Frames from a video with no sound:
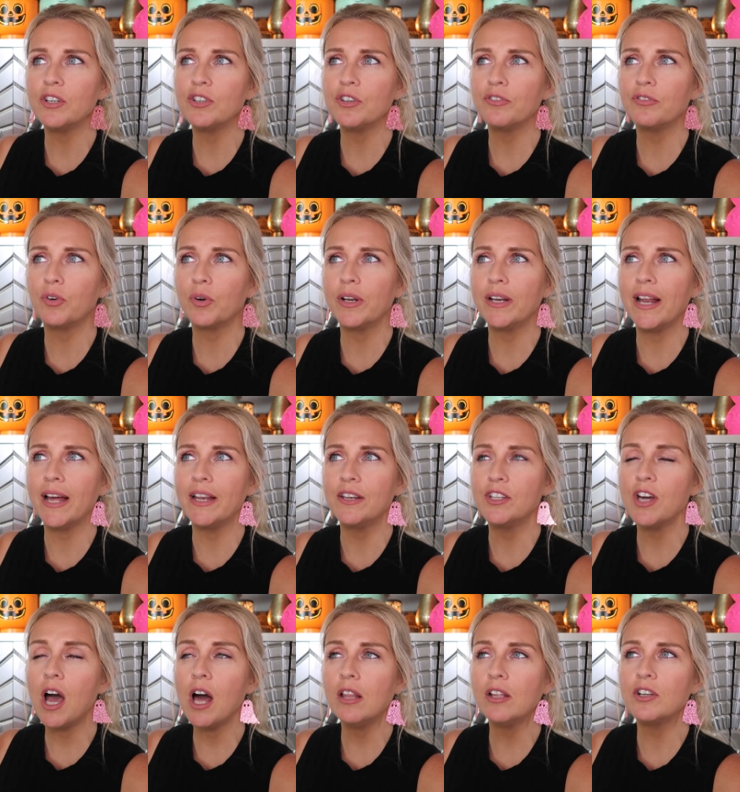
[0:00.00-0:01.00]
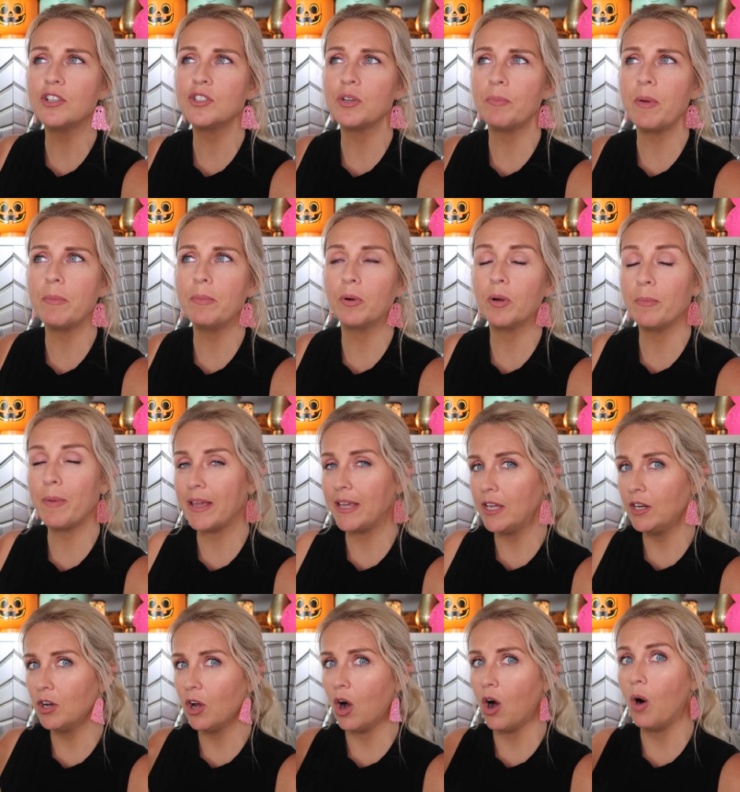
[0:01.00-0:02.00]
hundred forty-nine dollars, so people are
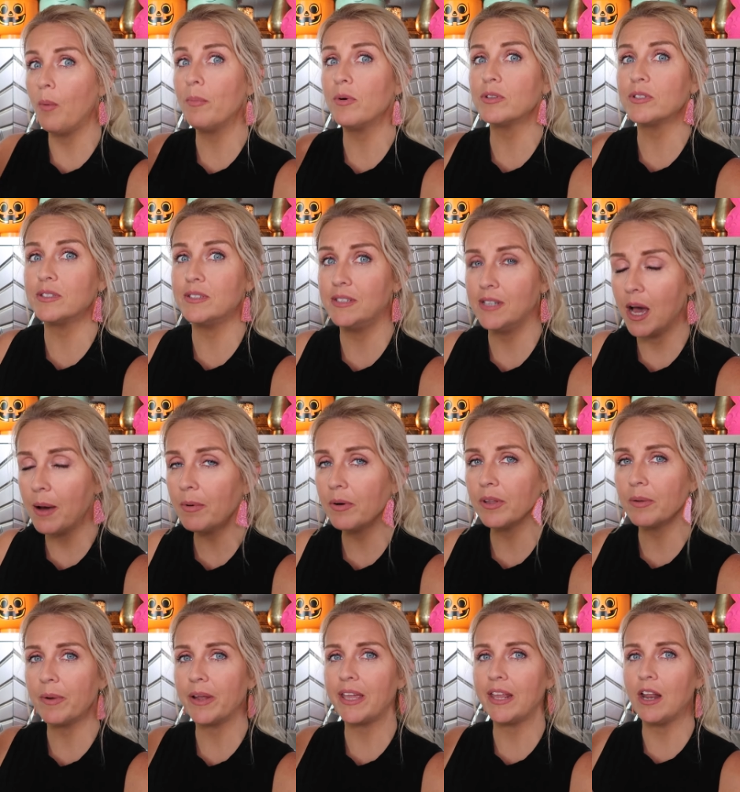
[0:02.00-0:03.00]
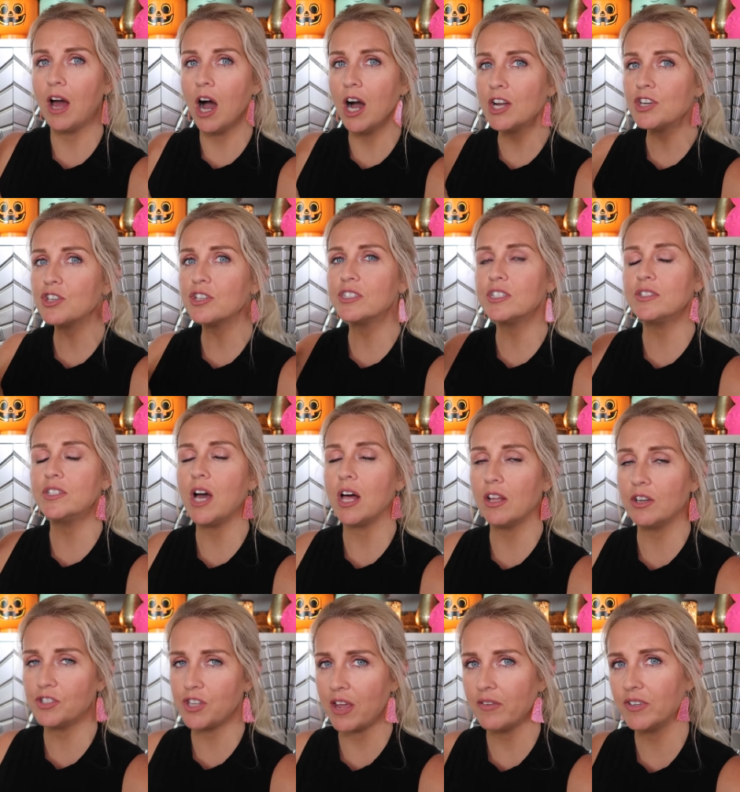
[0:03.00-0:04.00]
making almost double, they're making hundreds of
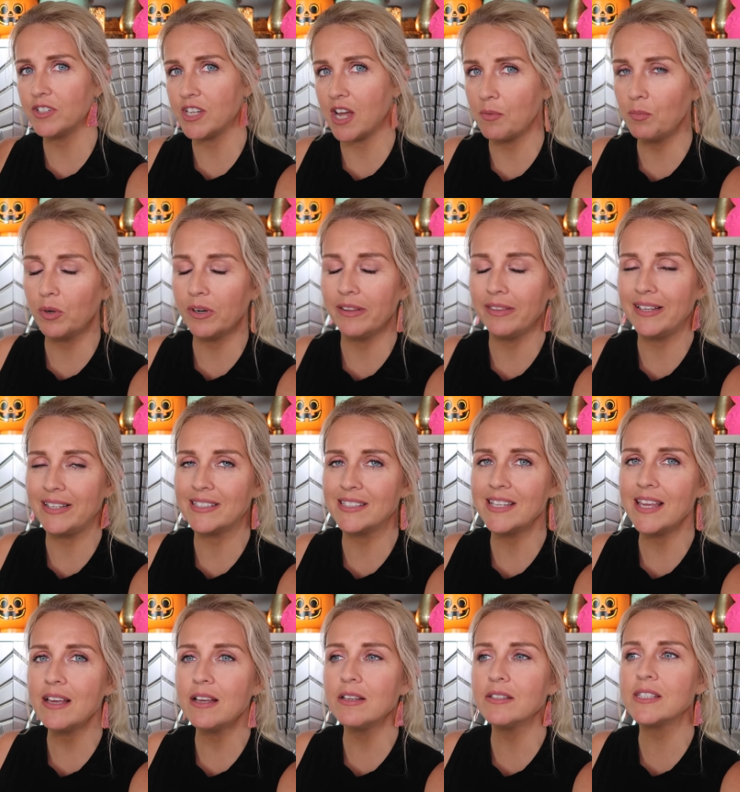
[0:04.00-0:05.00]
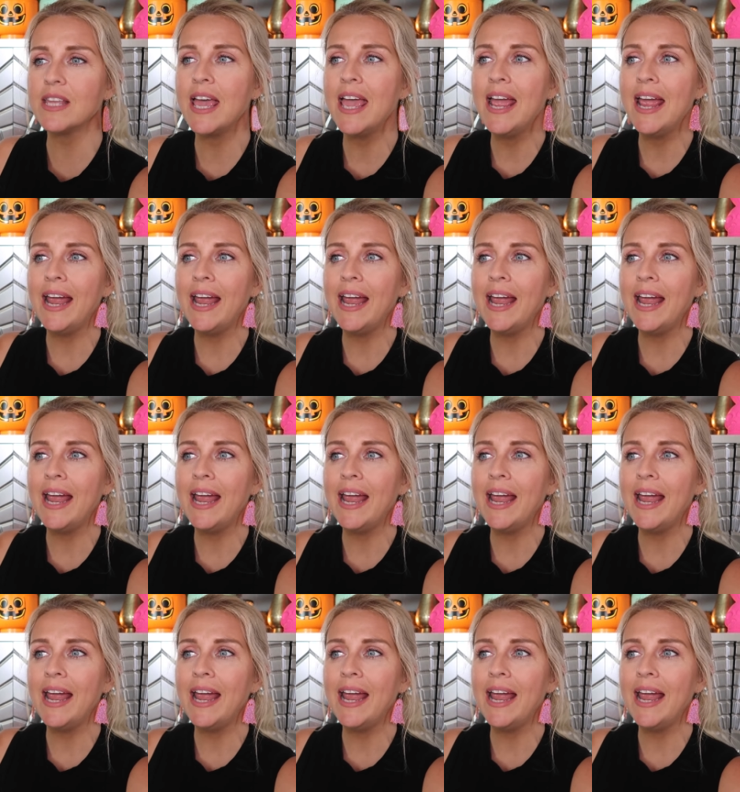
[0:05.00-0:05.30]
dollars every time one of these sells.